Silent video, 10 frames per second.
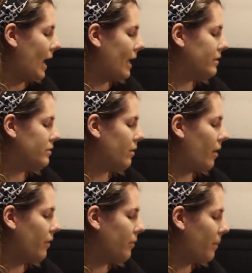And so
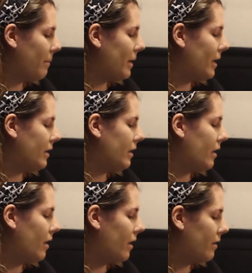all the women
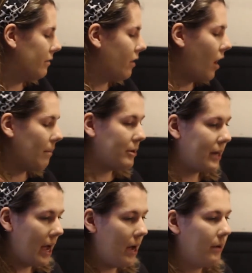calm her
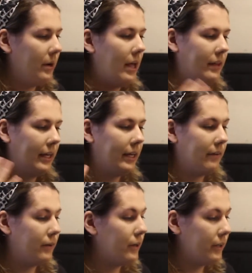down and, like,
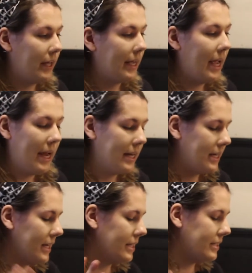give her, like,
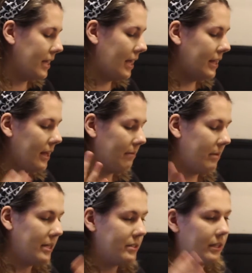candies, and they
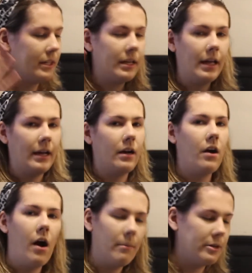basically, like,
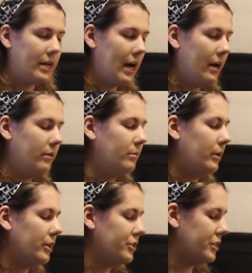calm her down
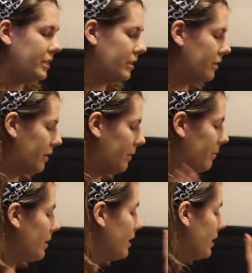where she, you
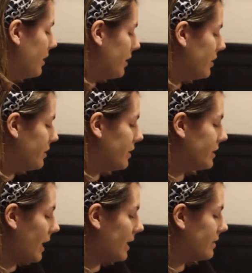know,
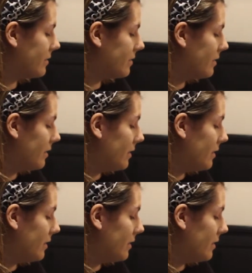just has